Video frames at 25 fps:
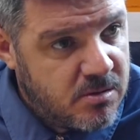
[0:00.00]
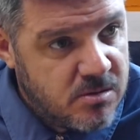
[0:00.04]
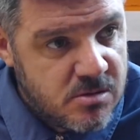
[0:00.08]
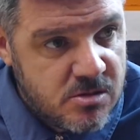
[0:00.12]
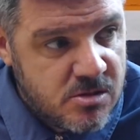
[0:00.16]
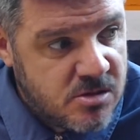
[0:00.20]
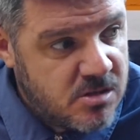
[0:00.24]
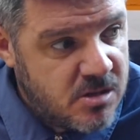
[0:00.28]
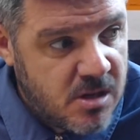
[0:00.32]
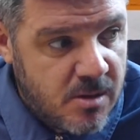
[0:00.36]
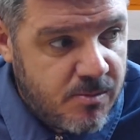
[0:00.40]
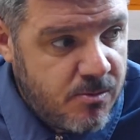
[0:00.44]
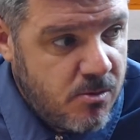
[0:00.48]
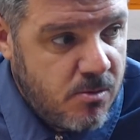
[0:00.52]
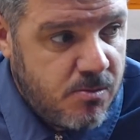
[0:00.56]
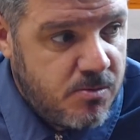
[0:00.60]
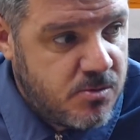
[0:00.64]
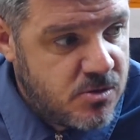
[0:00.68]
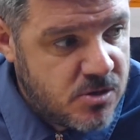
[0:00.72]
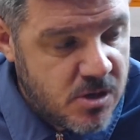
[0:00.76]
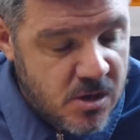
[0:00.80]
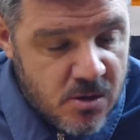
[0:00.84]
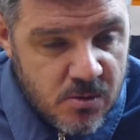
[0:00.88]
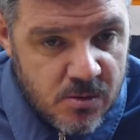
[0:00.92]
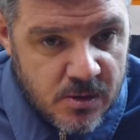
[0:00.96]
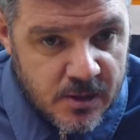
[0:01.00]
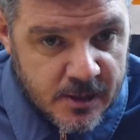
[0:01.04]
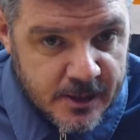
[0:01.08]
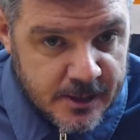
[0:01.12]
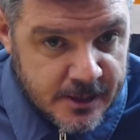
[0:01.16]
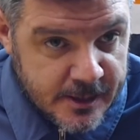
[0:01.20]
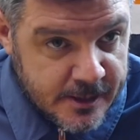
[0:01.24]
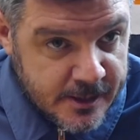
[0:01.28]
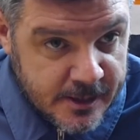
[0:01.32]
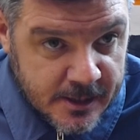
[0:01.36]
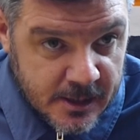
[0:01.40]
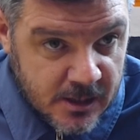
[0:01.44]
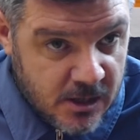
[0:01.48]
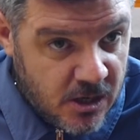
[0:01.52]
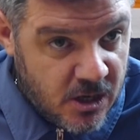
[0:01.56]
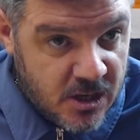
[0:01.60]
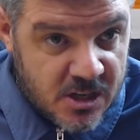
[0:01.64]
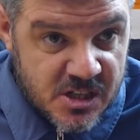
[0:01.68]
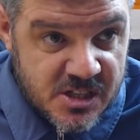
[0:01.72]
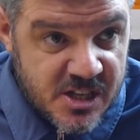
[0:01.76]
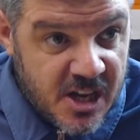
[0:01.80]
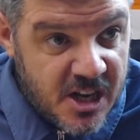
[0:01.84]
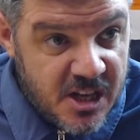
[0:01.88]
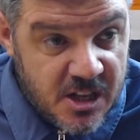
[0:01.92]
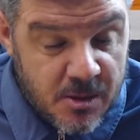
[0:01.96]
Step up. So, like I
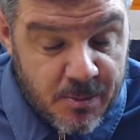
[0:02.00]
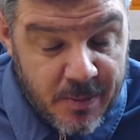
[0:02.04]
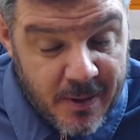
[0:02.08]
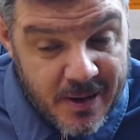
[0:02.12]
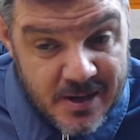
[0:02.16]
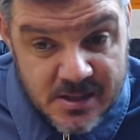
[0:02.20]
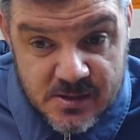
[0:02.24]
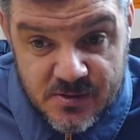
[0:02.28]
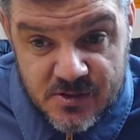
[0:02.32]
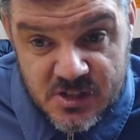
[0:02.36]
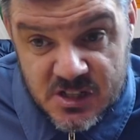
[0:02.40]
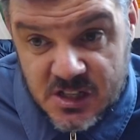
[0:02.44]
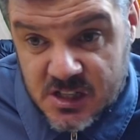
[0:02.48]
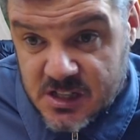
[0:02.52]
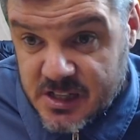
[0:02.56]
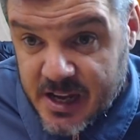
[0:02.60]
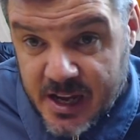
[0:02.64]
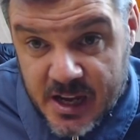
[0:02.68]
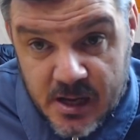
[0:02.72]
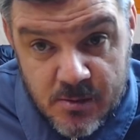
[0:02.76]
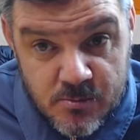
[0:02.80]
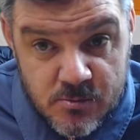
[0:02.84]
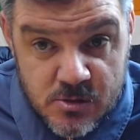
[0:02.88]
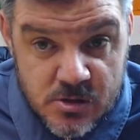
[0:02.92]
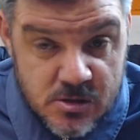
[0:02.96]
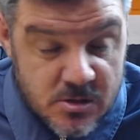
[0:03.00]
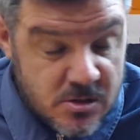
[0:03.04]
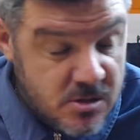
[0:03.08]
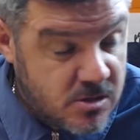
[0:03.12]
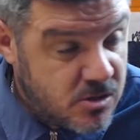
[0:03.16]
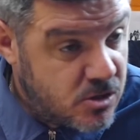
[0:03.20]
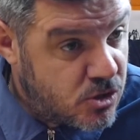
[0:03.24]
say, the players have 6 games.